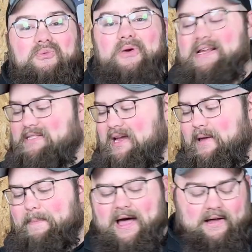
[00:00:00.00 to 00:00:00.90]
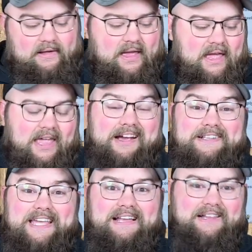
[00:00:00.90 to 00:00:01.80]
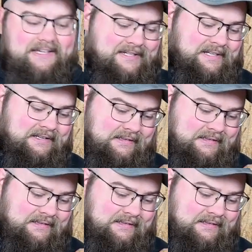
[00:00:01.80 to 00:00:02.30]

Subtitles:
rings like a bell. Here, take a listen.